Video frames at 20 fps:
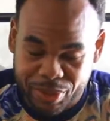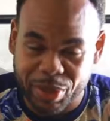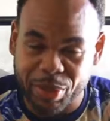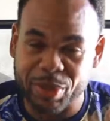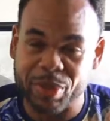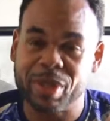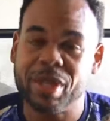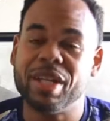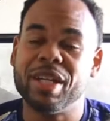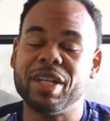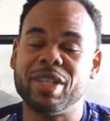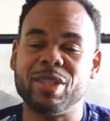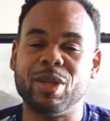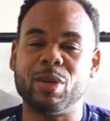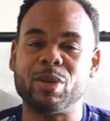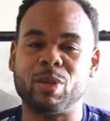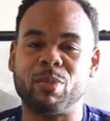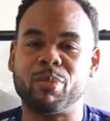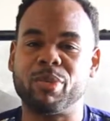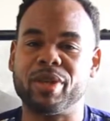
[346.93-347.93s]

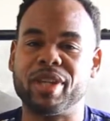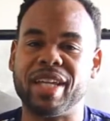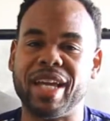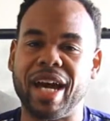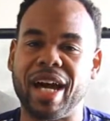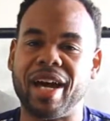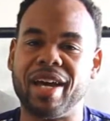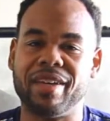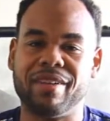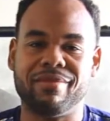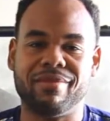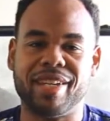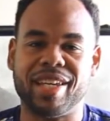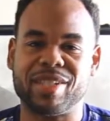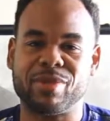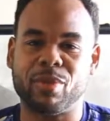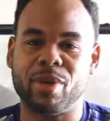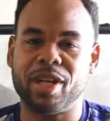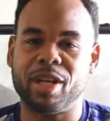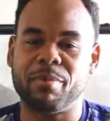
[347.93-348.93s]
Those are pretty hot, and
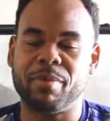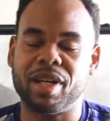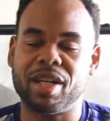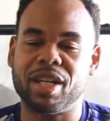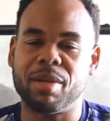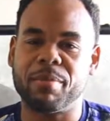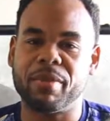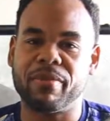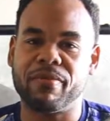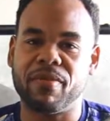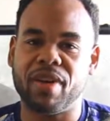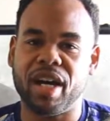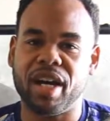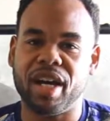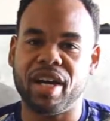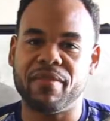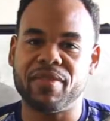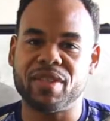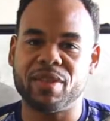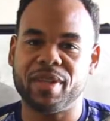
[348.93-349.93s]
that's why they're my number
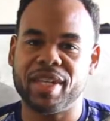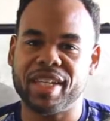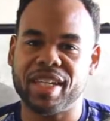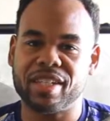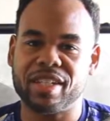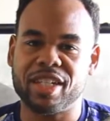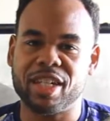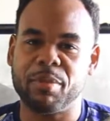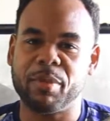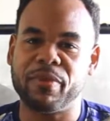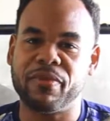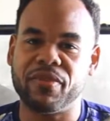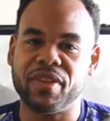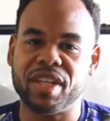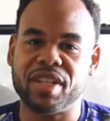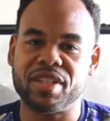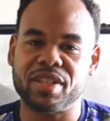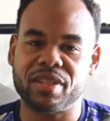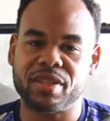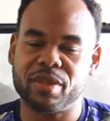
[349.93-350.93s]
5. So they get a double
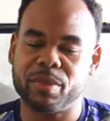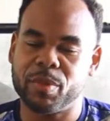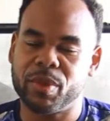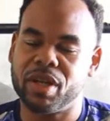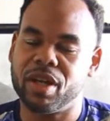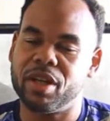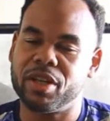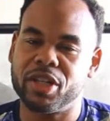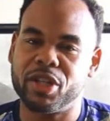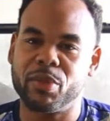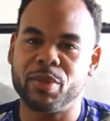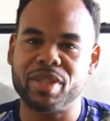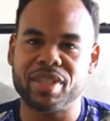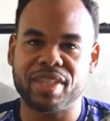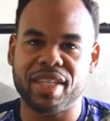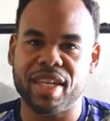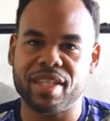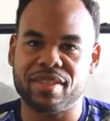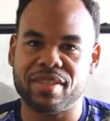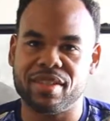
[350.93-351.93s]
feature. We all know what
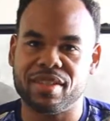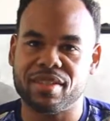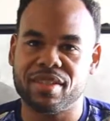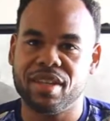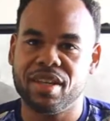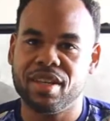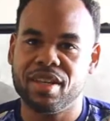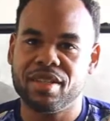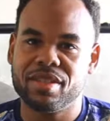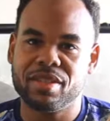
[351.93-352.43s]
Stance is.